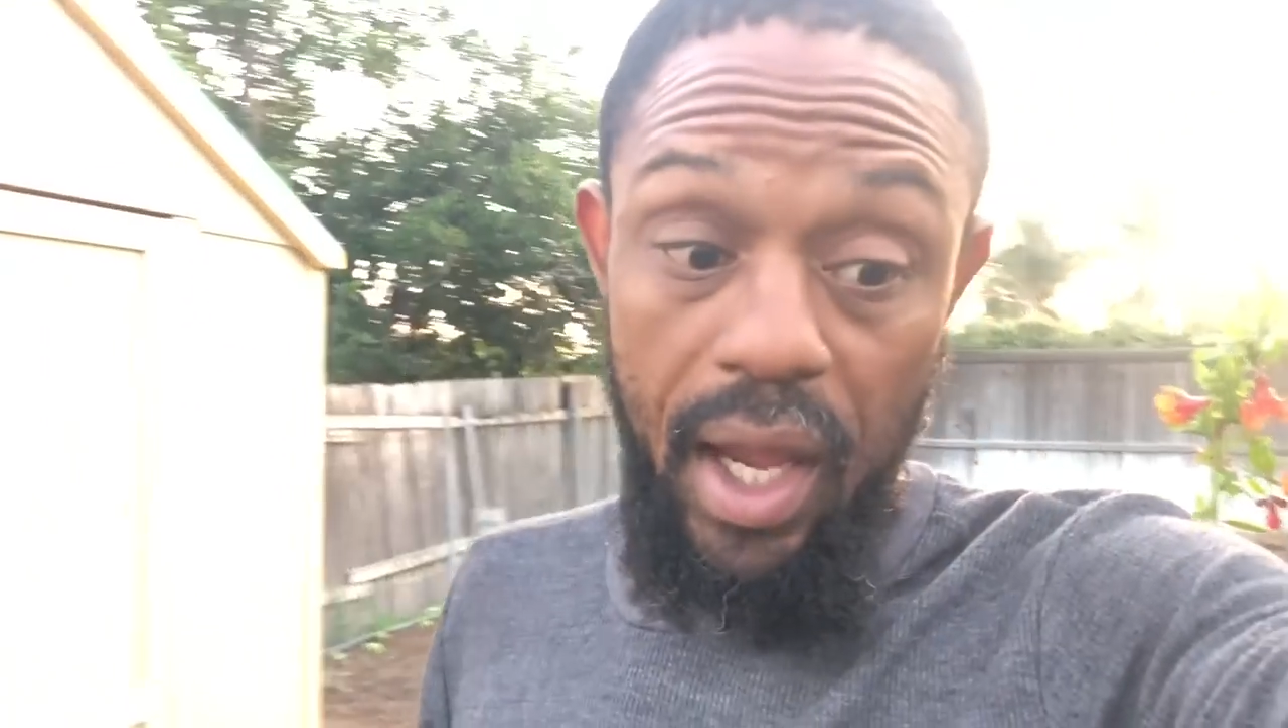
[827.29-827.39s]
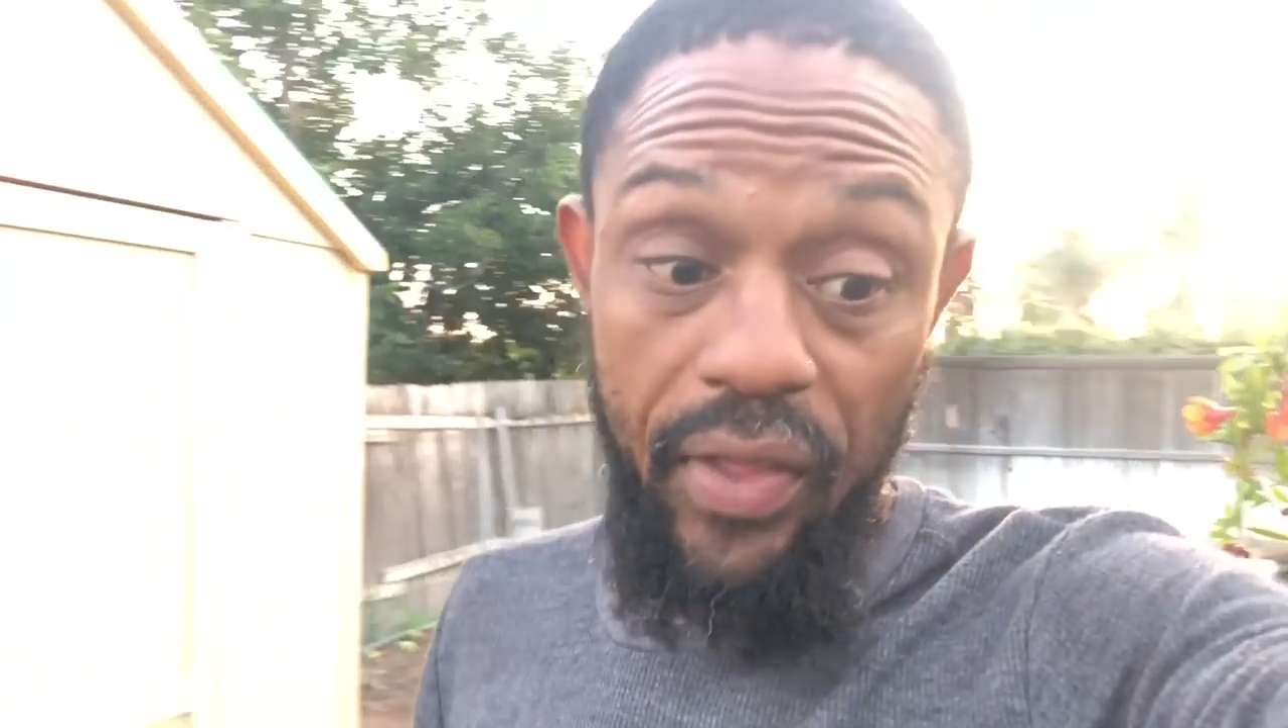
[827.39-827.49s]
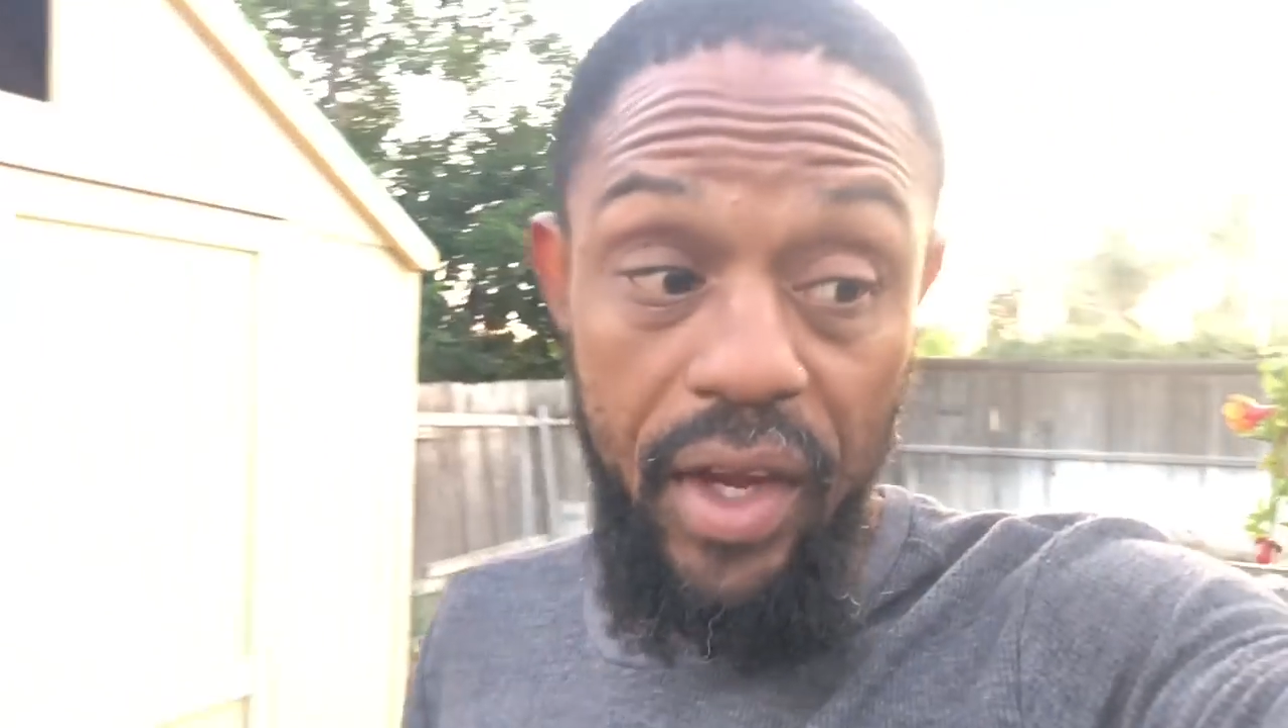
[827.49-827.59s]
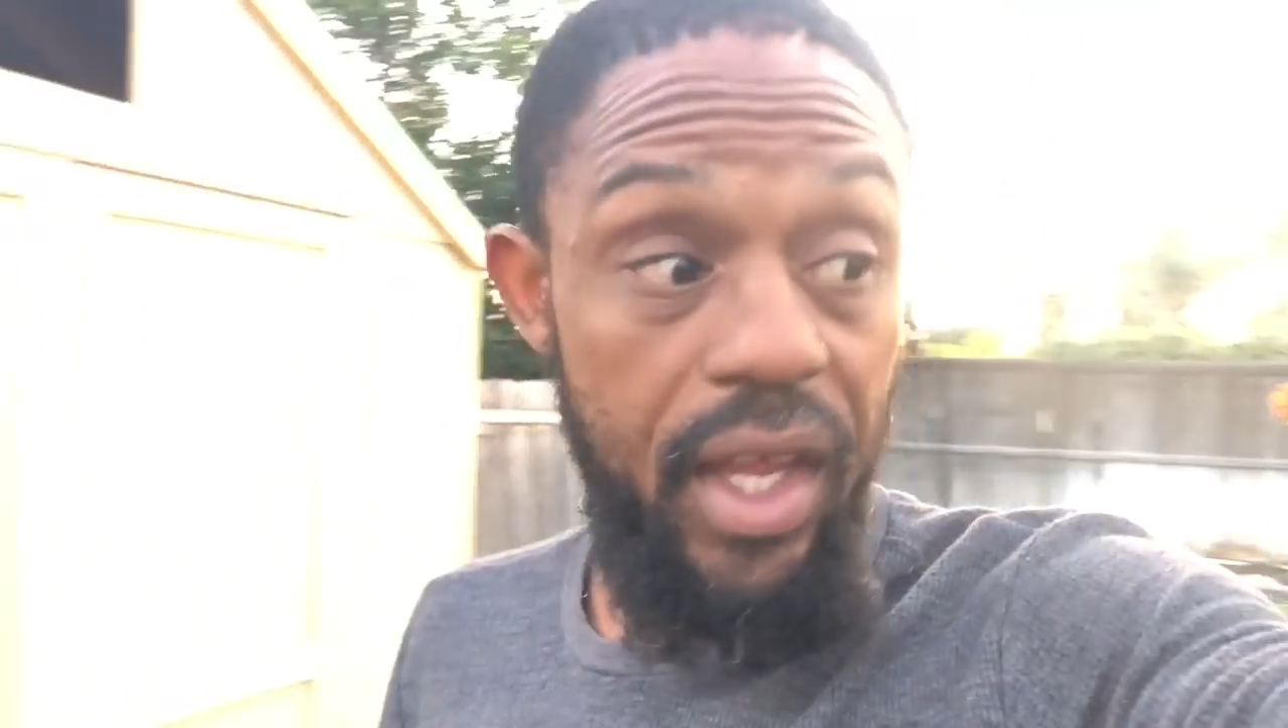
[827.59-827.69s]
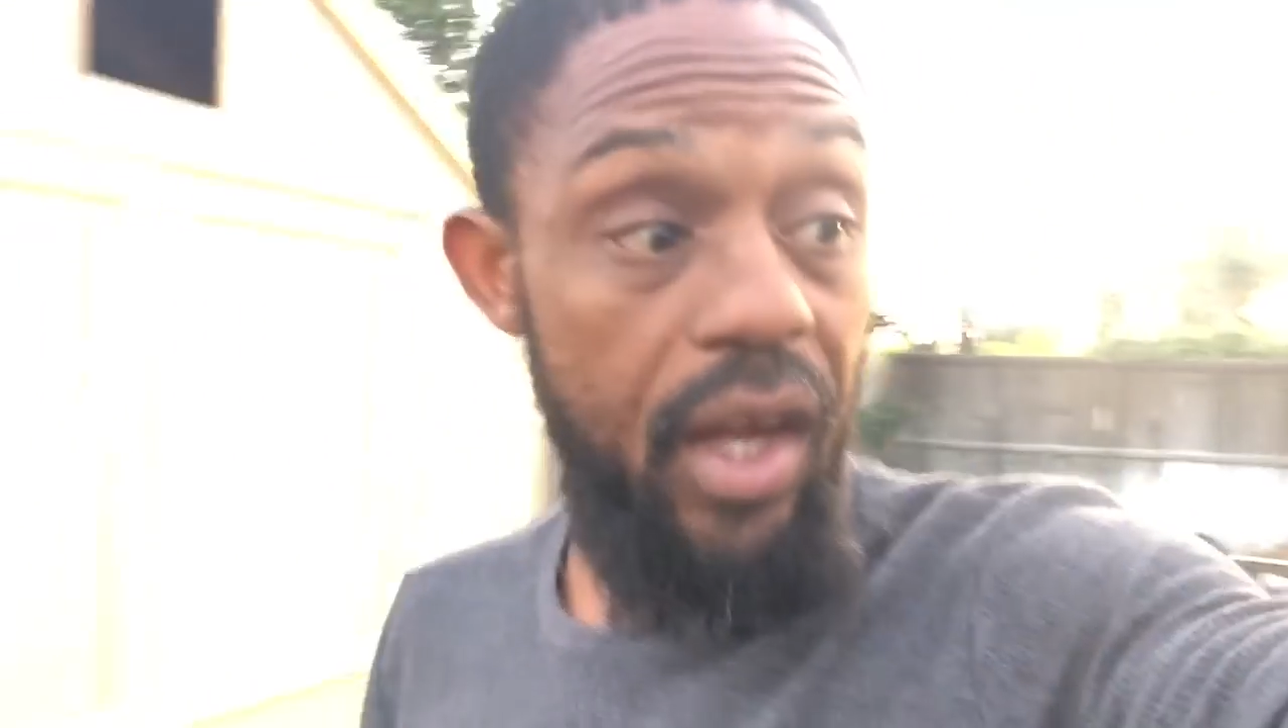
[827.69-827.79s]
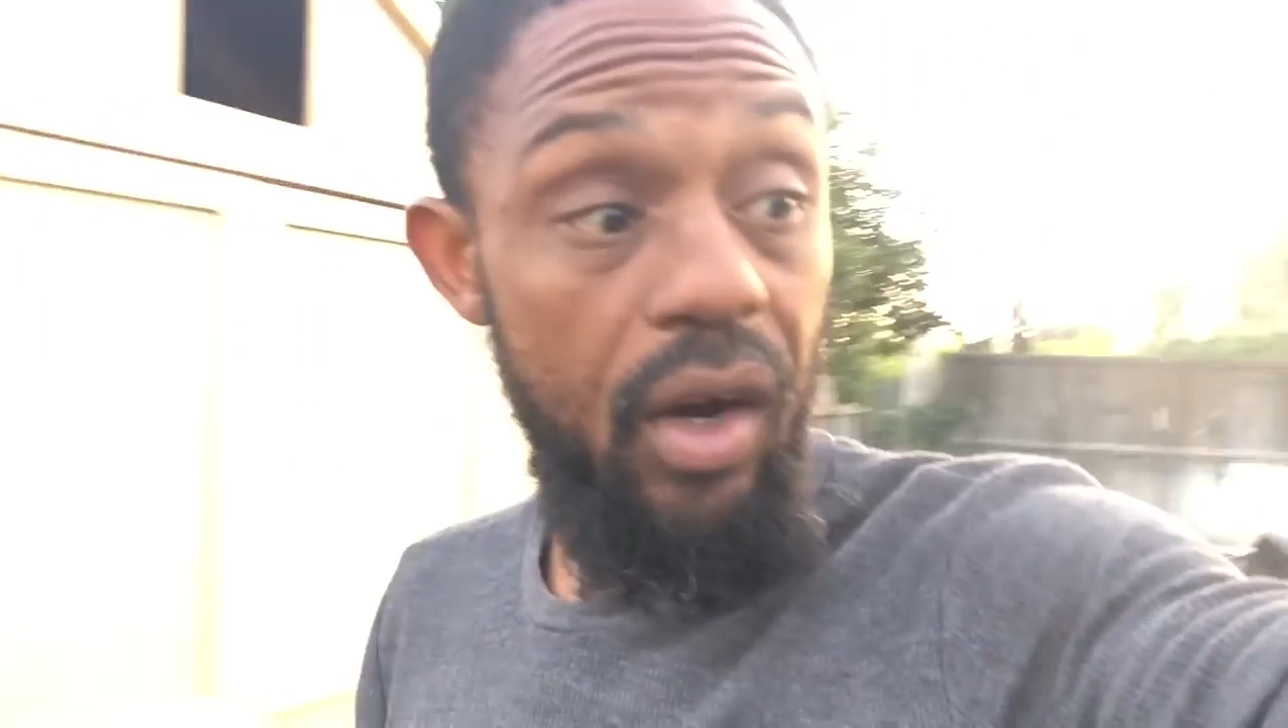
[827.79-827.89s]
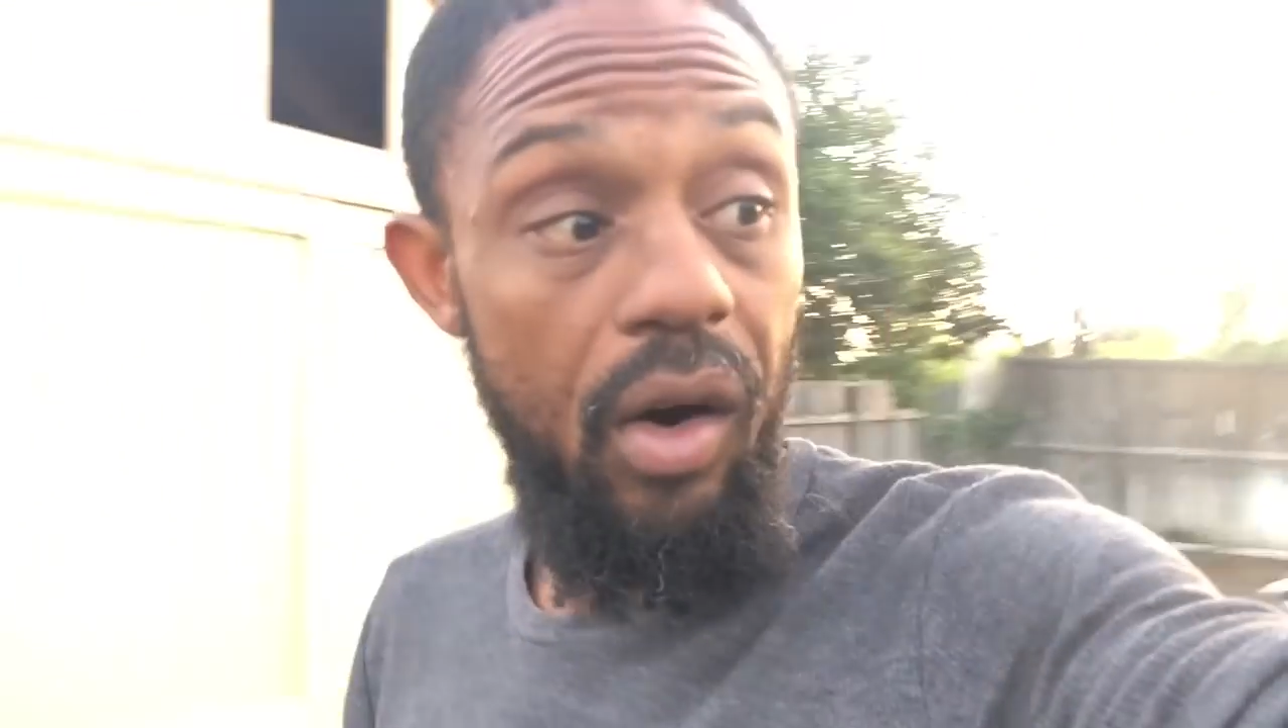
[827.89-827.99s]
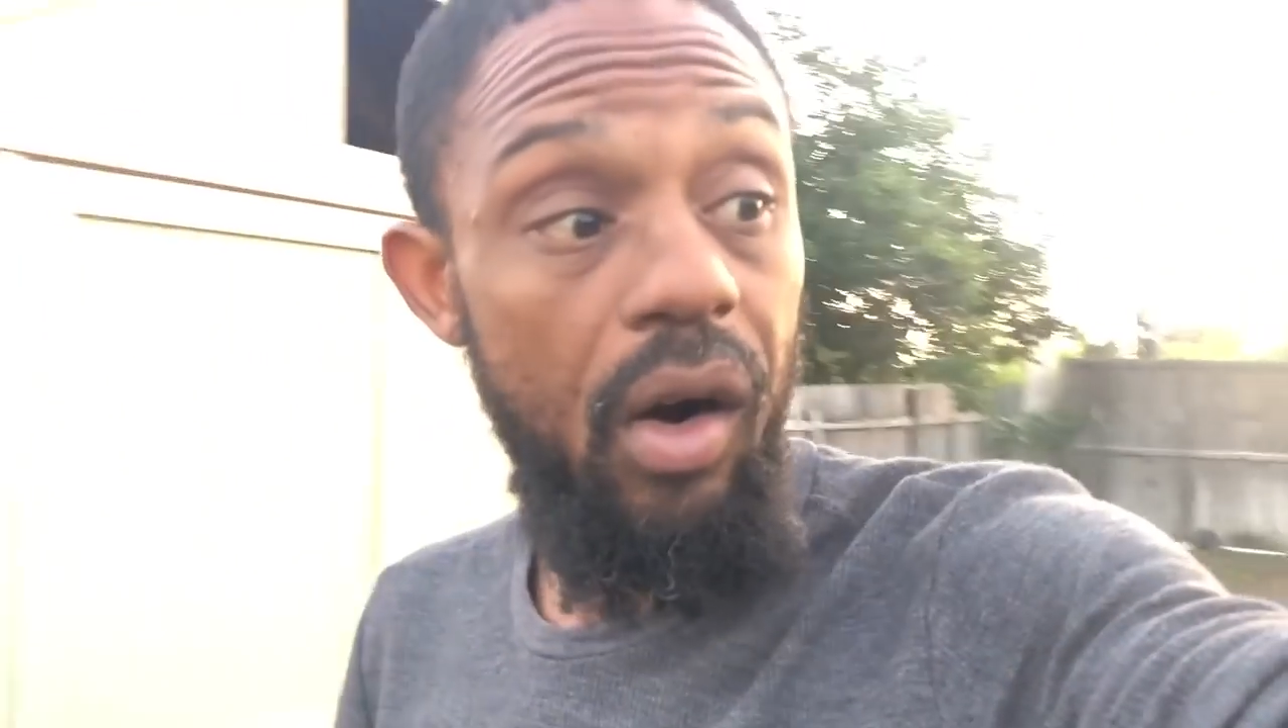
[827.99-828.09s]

And then here